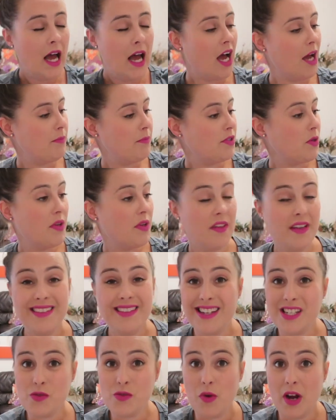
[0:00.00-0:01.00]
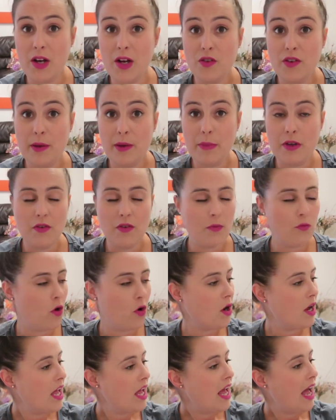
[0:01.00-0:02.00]
Um, so I think that's right, correct me if I'm
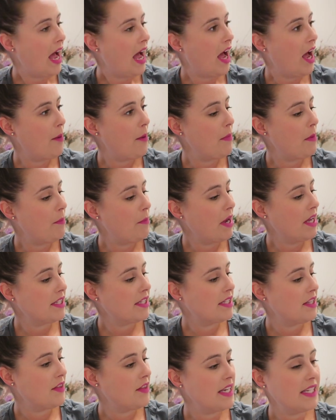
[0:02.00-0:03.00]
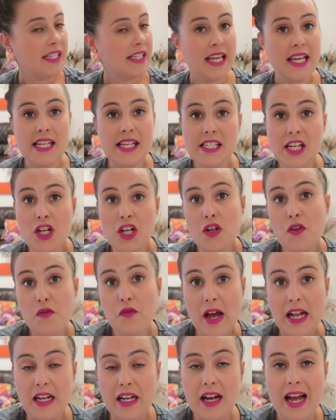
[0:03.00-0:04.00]
wrong. Um, but this is a
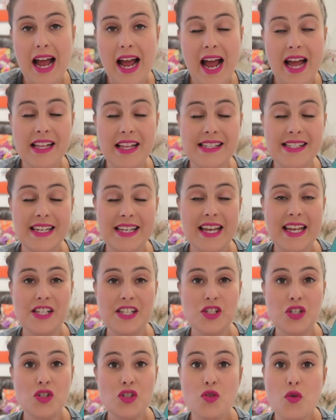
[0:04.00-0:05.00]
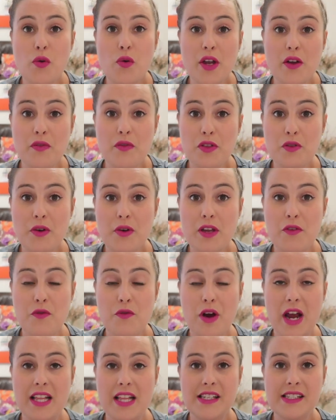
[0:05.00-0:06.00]
novella and it's a story of three
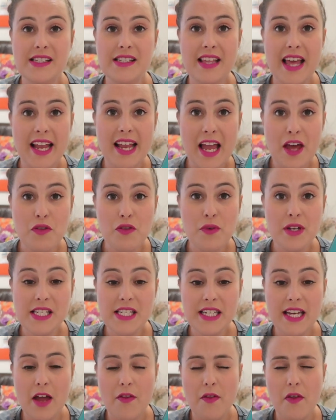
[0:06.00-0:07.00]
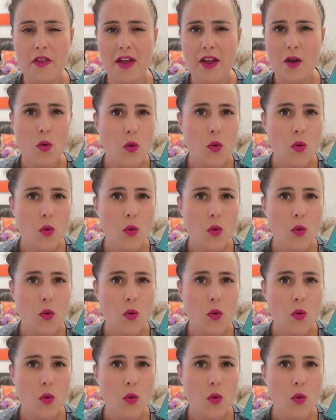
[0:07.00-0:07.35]
friends. They're gathering together, they